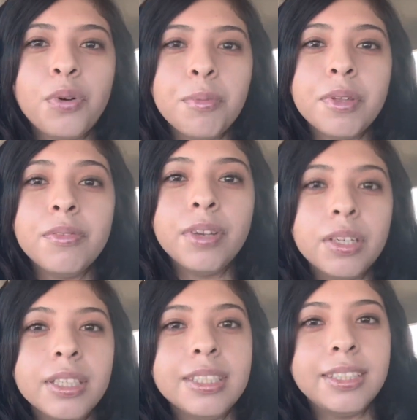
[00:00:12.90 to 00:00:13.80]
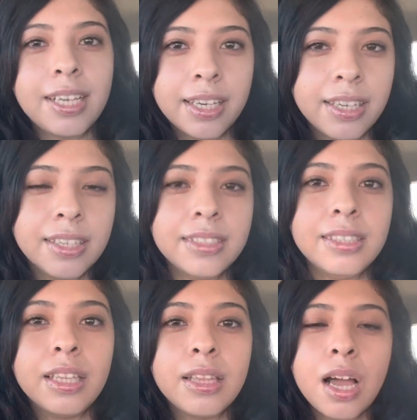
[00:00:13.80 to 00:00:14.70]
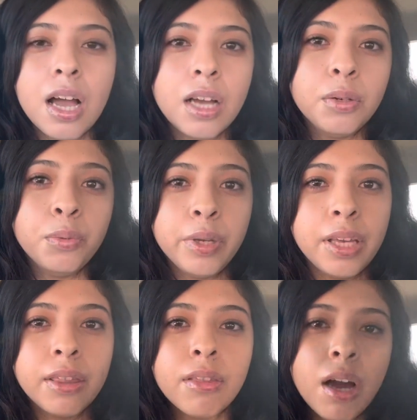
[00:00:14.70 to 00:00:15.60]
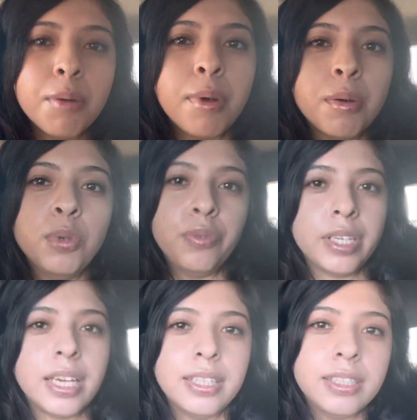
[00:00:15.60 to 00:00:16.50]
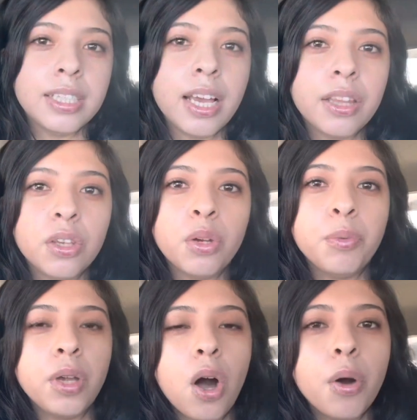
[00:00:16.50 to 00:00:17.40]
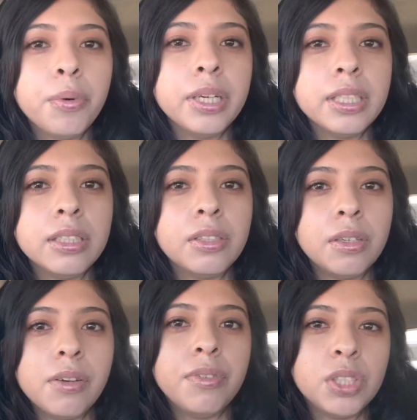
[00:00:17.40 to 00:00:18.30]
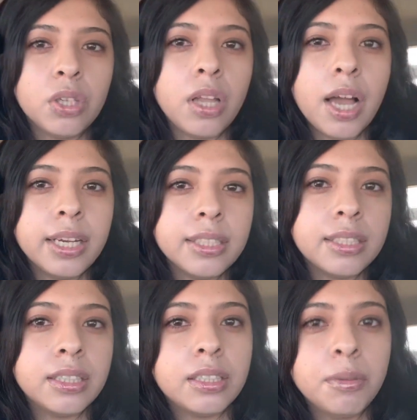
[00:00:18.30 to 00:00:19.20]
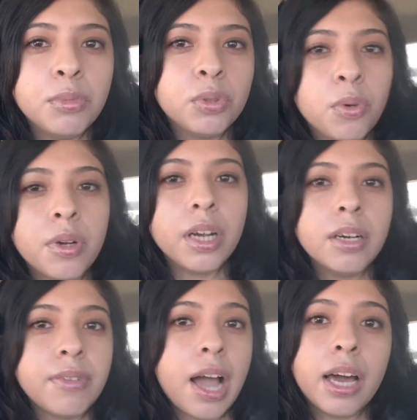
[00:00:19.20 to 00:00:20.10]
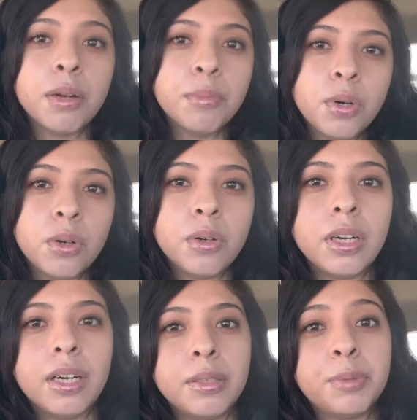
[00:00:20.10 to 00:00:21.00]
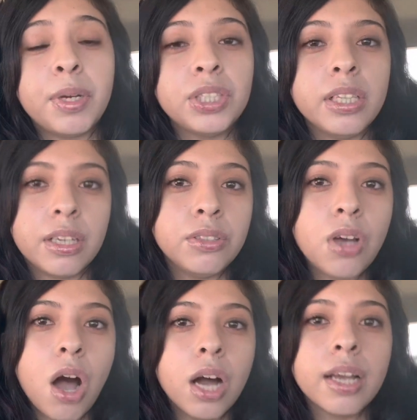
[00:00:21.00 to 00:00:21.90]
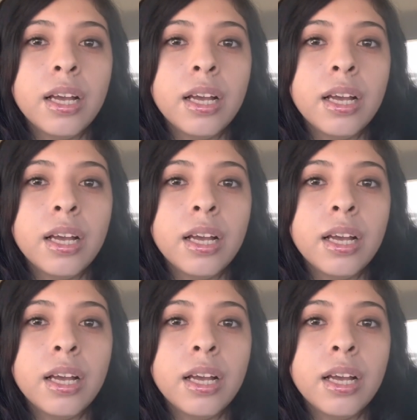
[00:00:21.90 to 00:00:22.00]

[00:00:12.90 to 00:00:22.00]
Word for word: From the very second that we thought about moving in together, we always visualized some sort of animal, uh, especially like a dog.